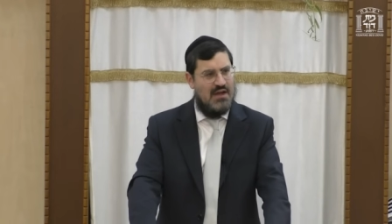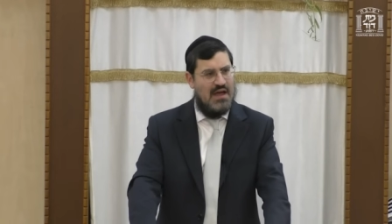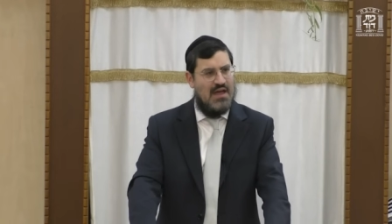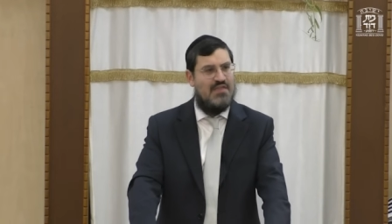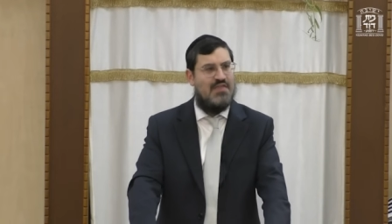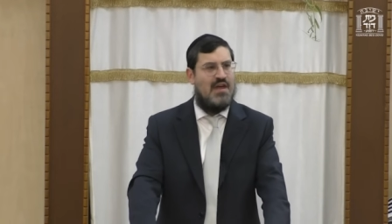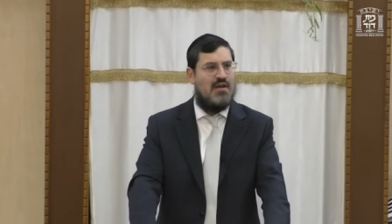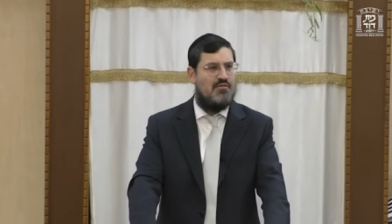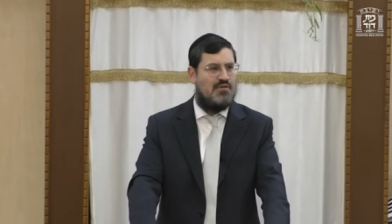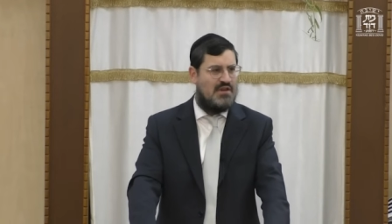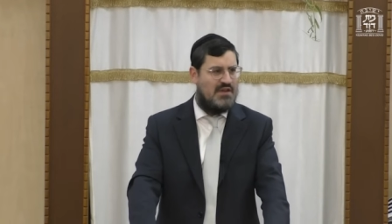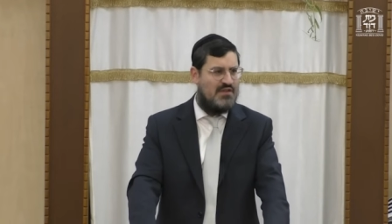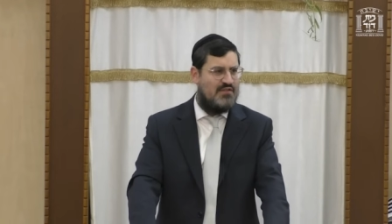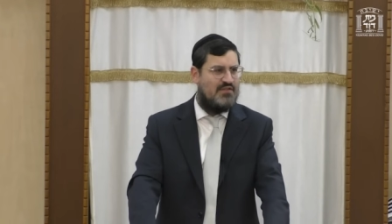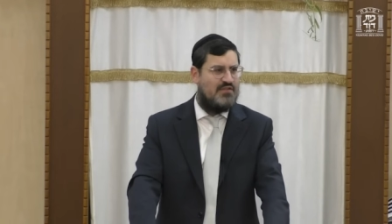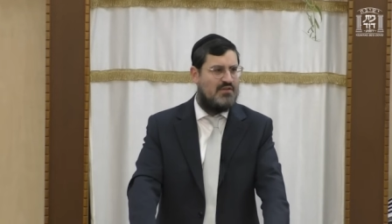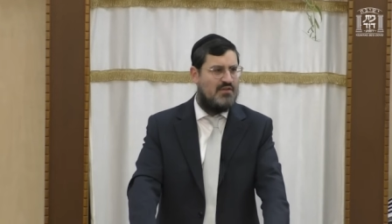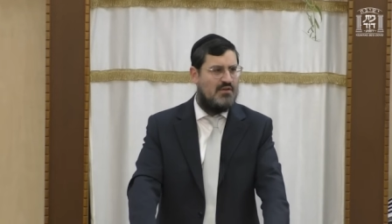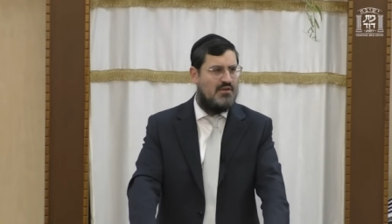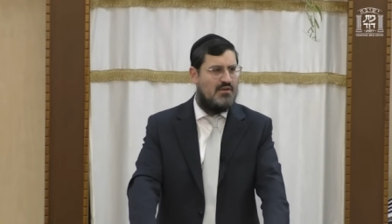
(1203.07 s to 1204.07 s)
and there he
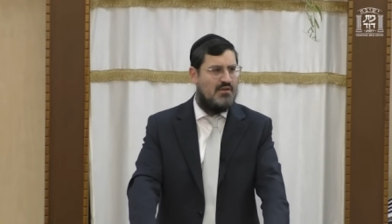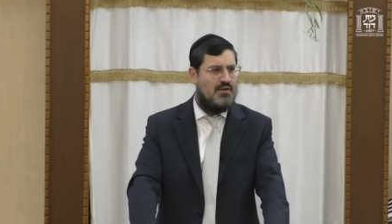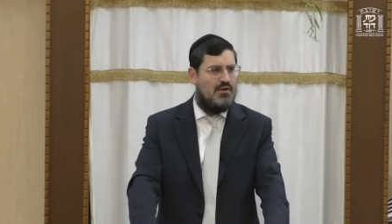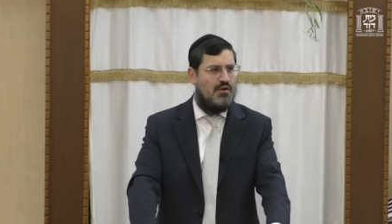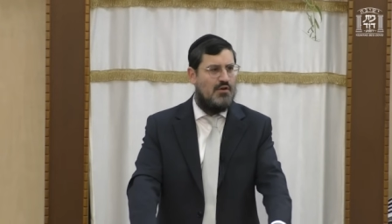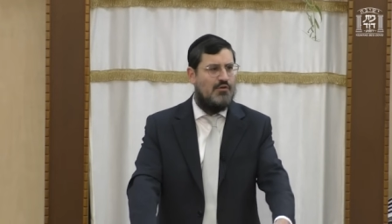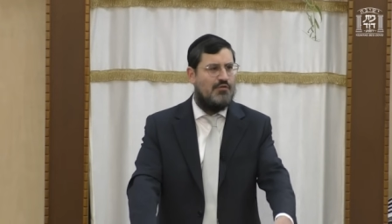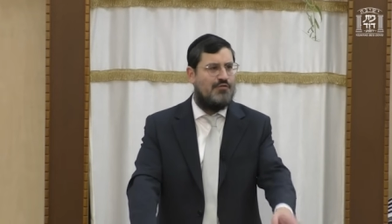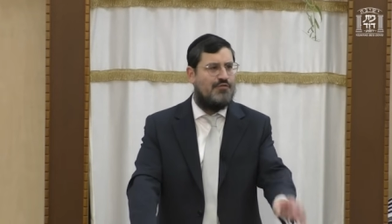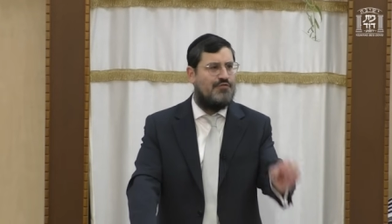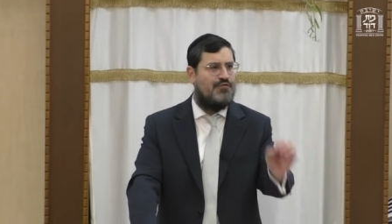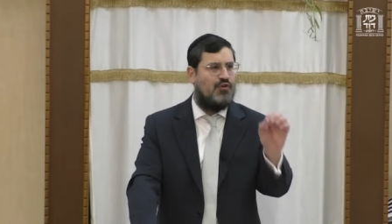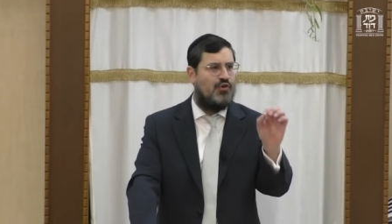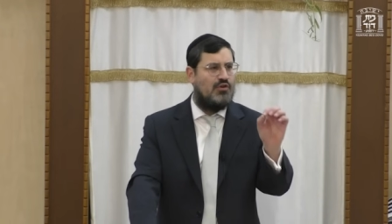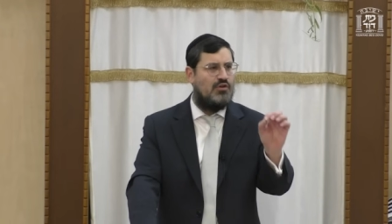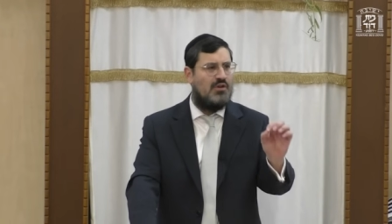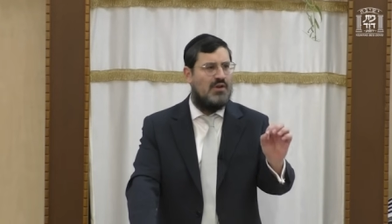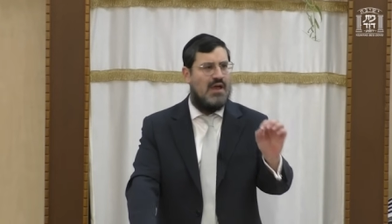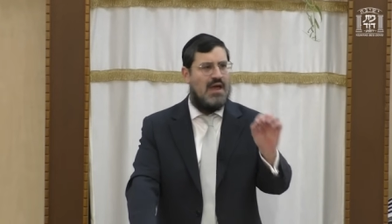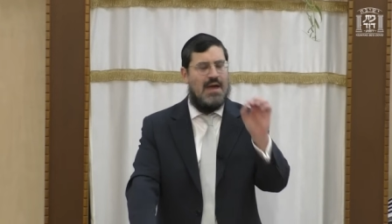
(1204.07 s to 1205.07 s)
is,
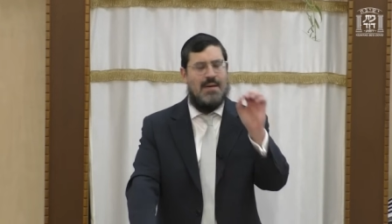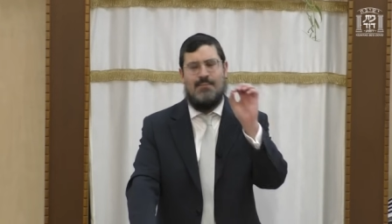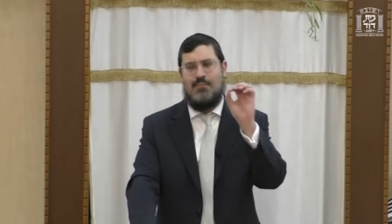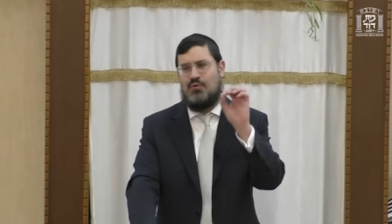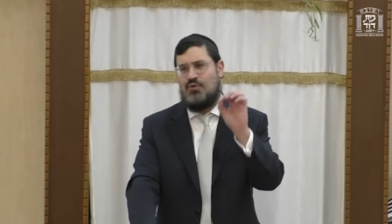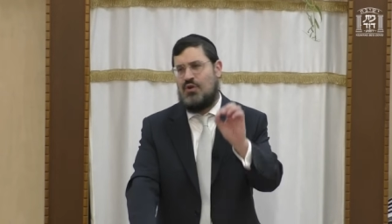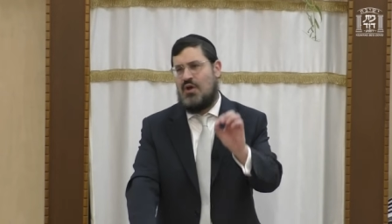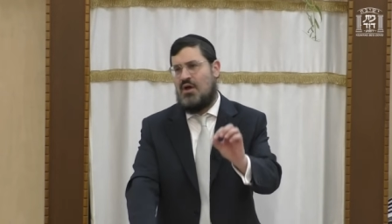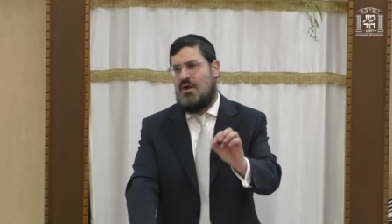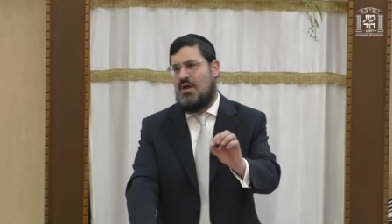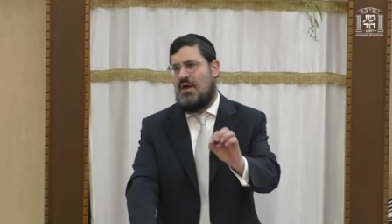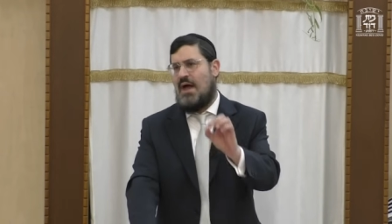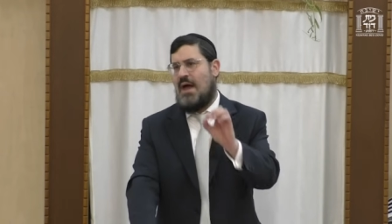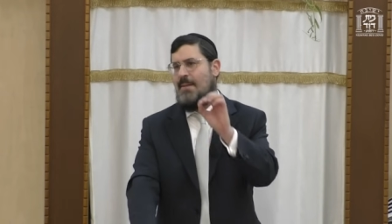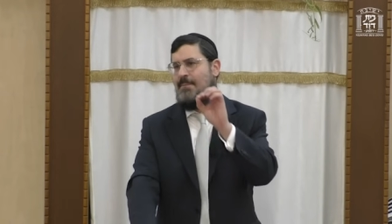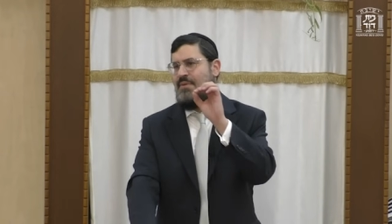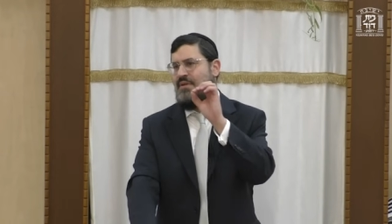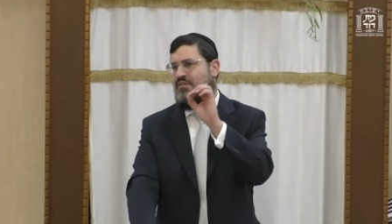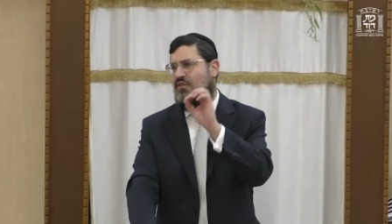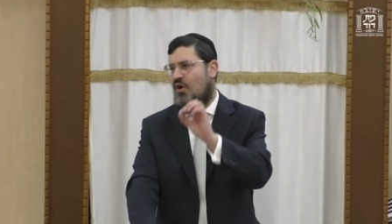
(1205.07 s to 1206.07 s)
full emuna
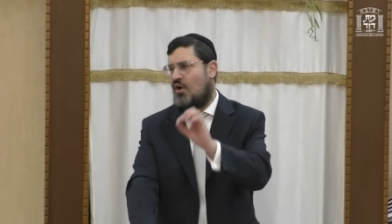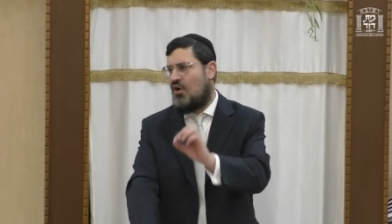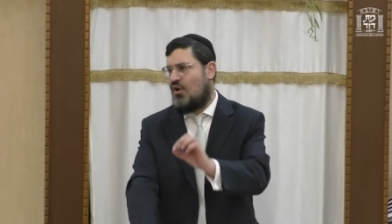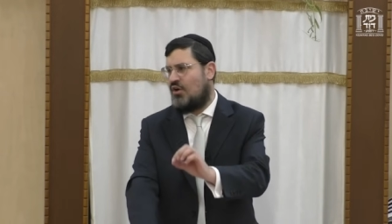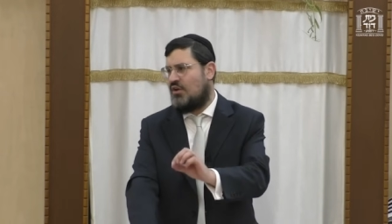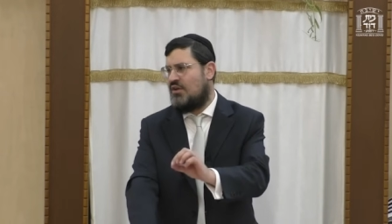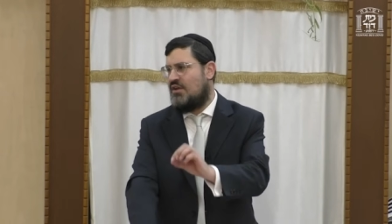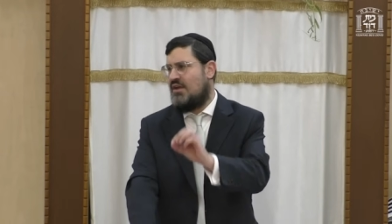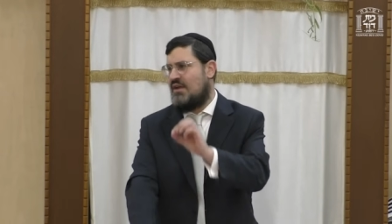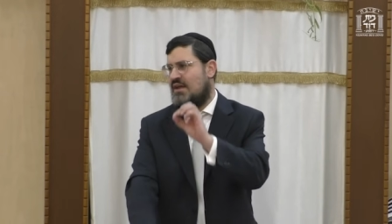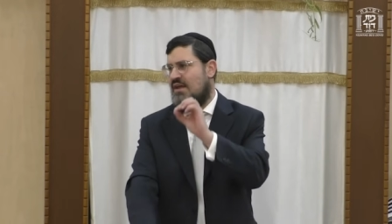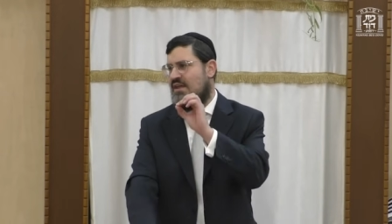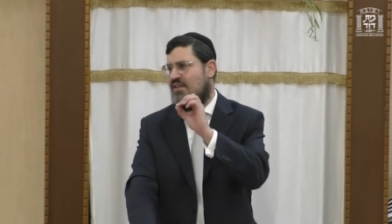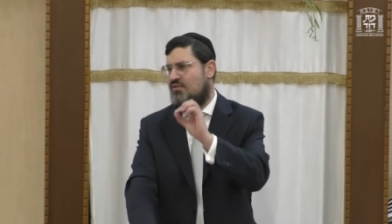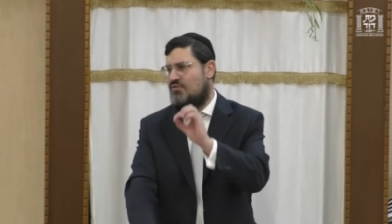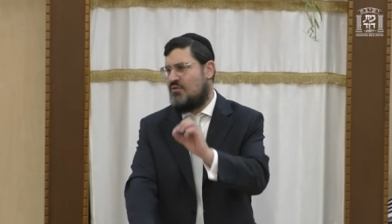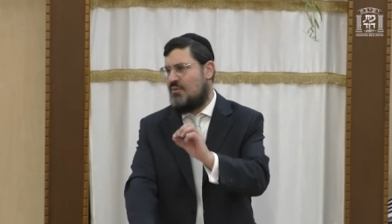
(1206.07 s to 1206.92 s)
and betochen in the